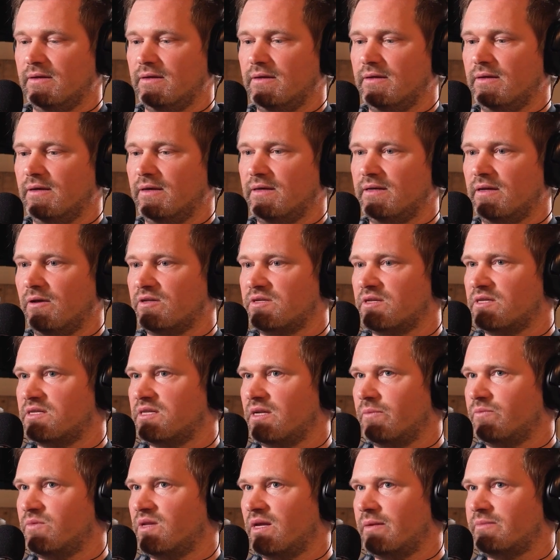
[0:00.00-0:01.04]
uh, and also
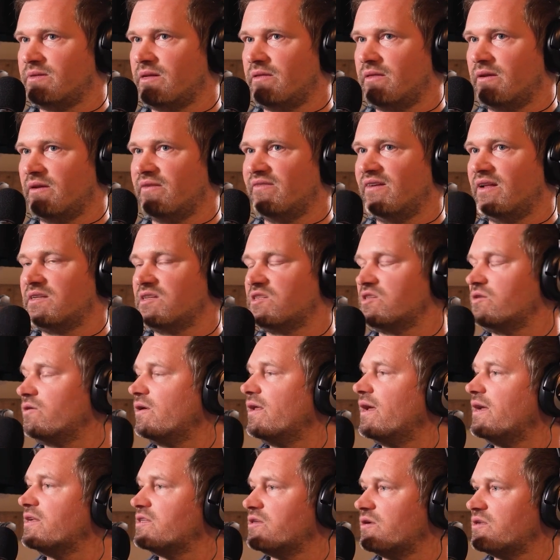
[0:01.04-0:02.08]
sometimes I think Val di
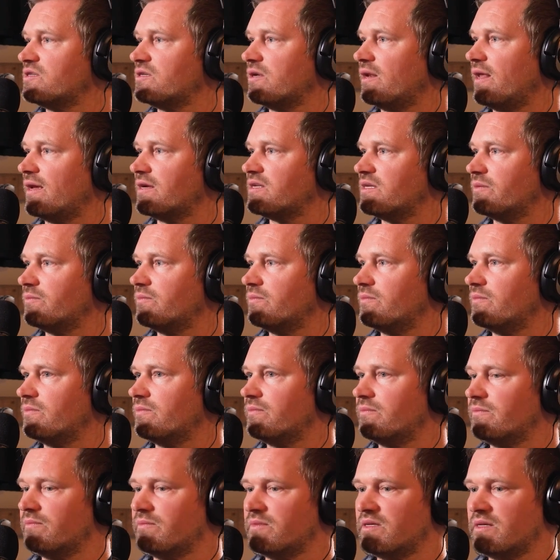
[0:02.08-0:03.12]
Sole has also like
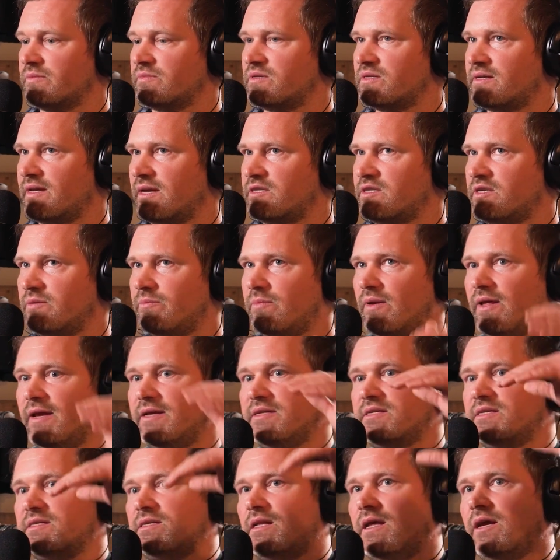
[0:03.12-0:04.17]
some some sketchy
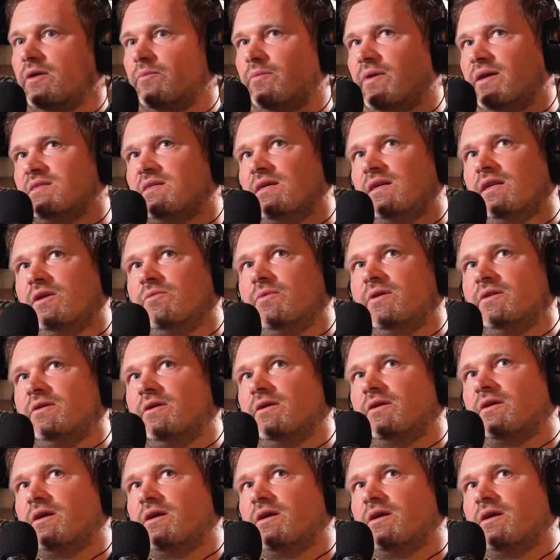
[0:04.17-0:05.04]
places, like basically when you're